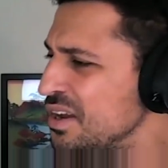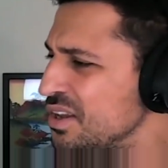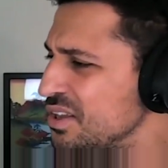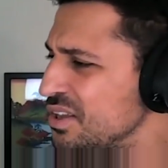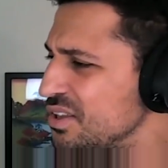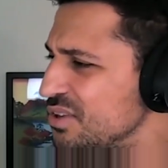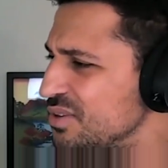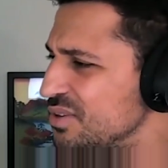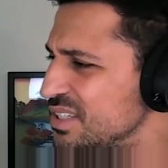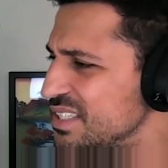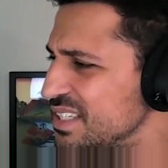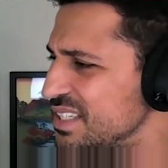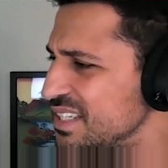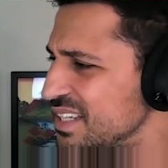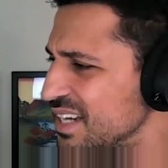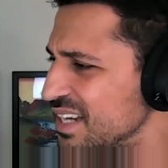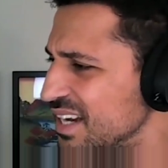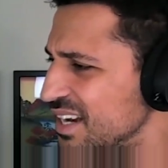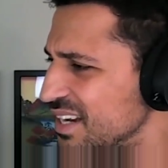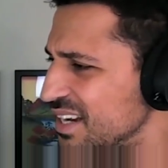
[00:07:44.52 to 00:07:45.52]
USD
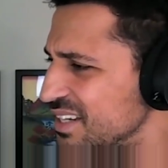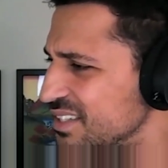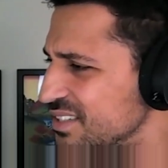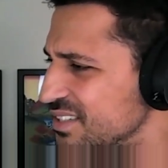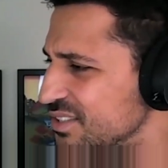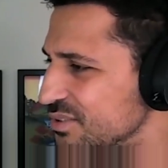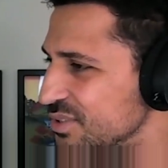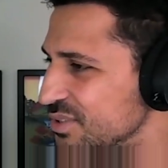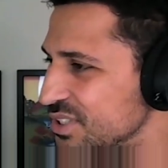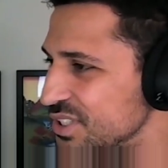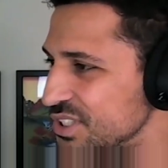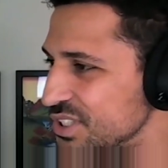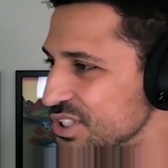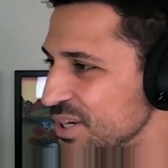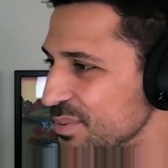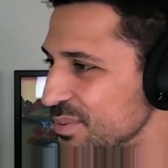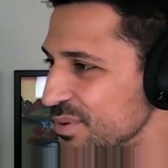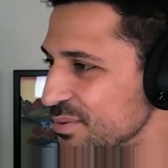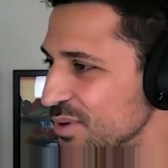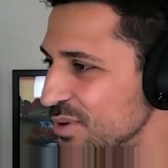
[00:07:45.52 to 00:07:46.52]
CAD, USD
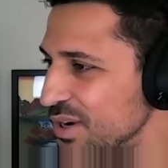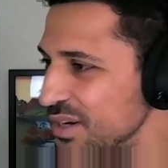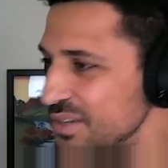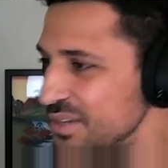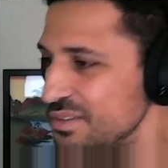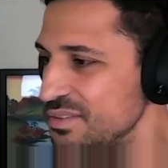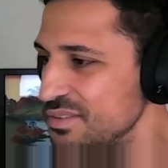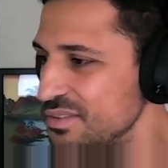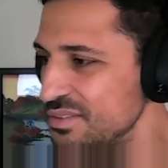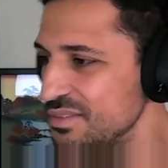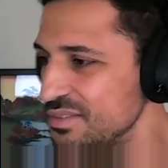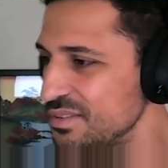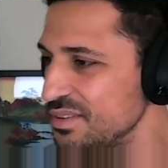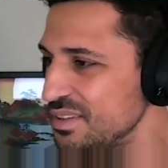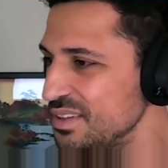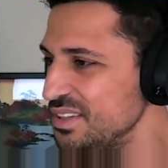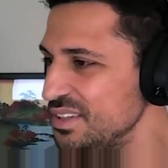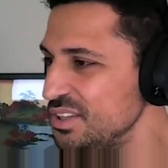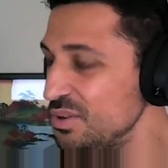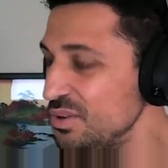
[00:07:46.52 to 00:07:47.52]
JPY.
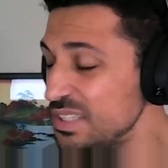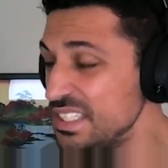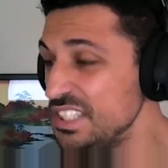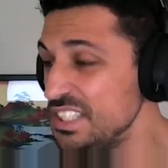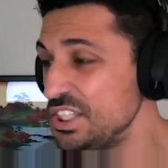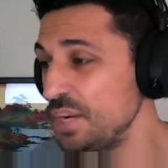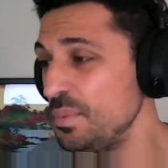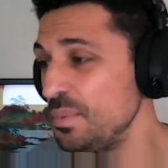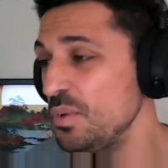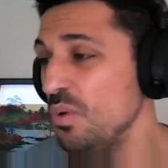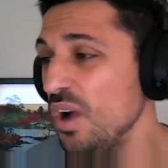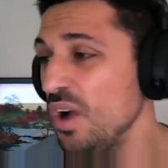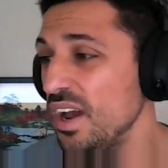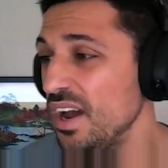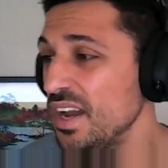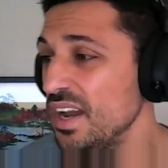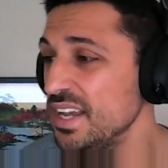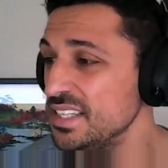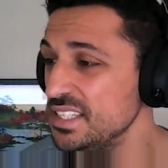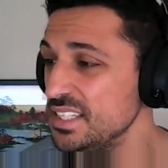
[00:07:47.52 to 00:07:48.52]
USD JPY, I
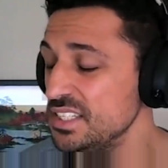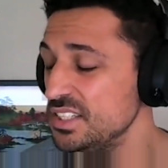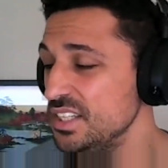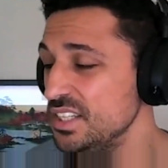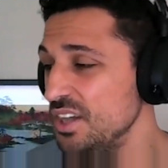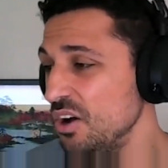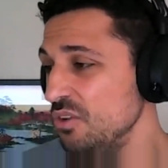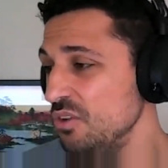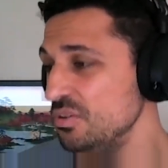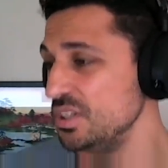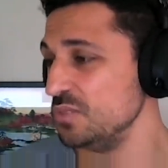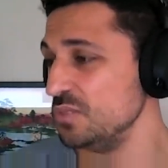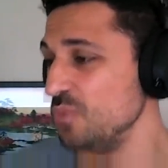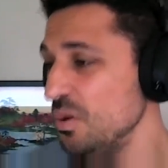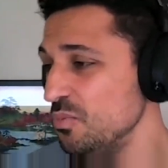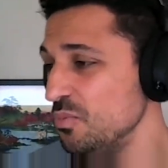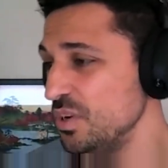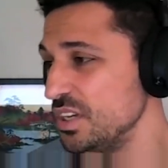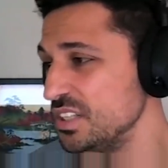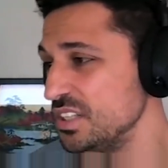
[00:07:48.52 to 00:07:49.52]
guess, is the only one
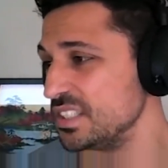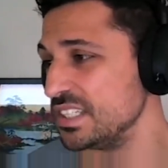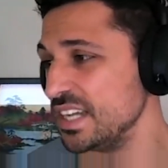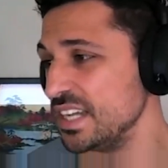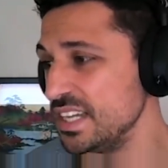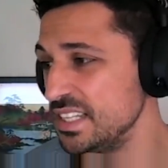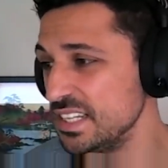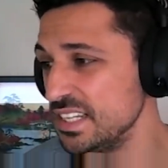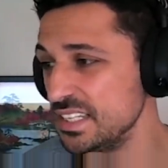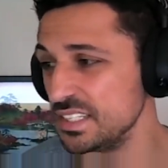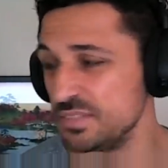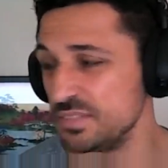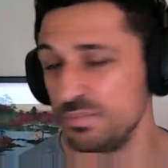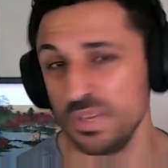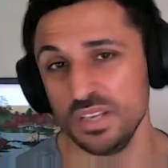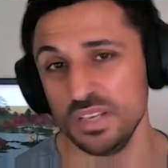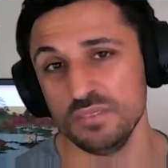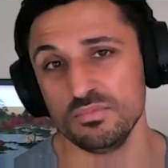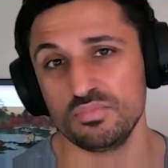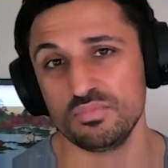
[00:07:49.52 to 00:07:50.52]
we could say that has
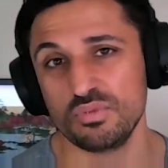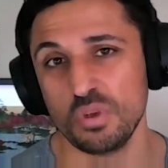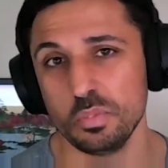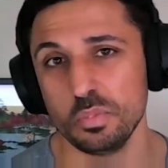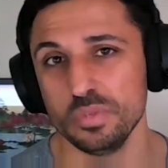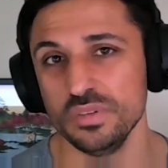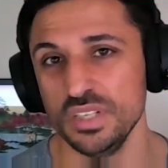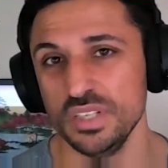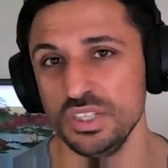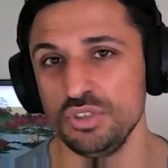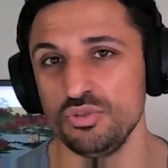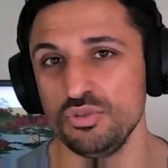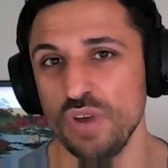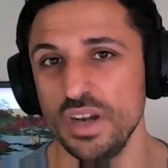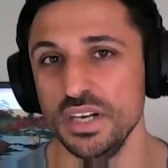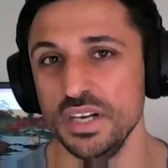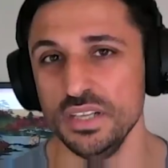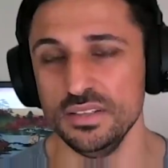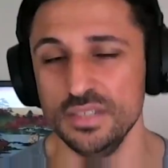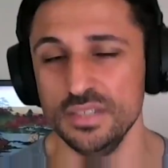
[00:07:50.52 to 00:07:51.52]
been properly
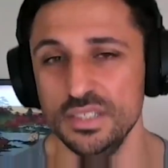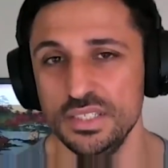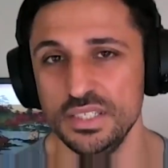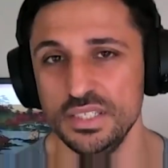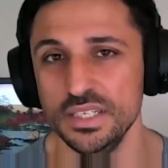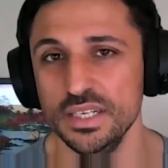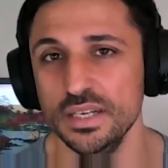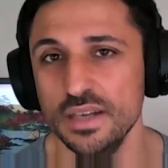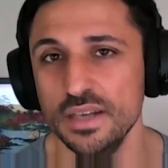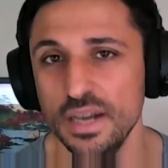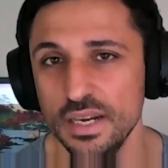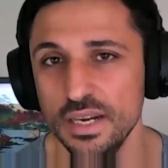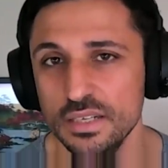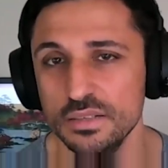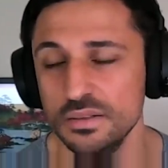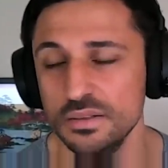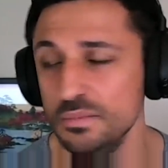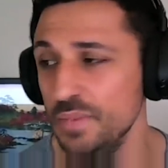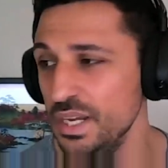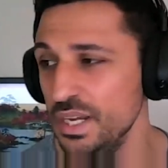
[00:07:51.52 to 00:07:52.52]
trending this year out of
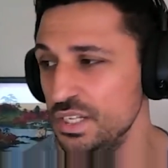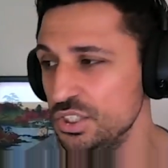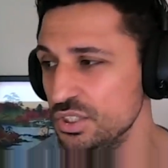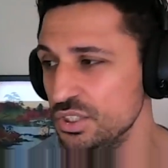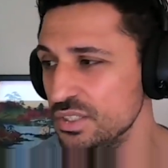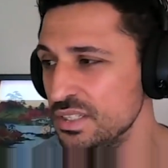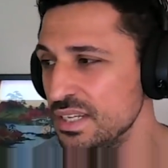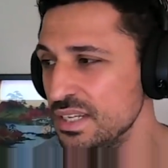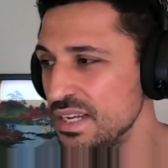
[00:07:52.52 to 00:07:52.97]
the majors.